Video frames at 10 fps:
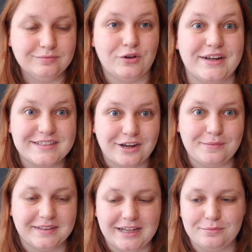Okay, sorry
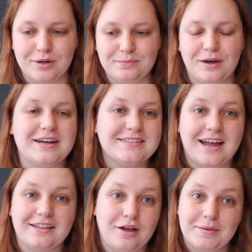about that abrupt pause.
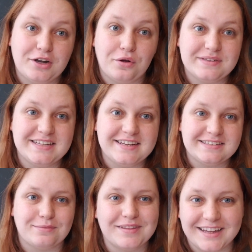I thought my dog was eating
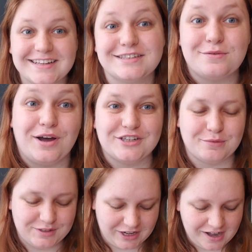something. It's the washing
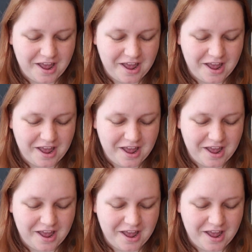machine.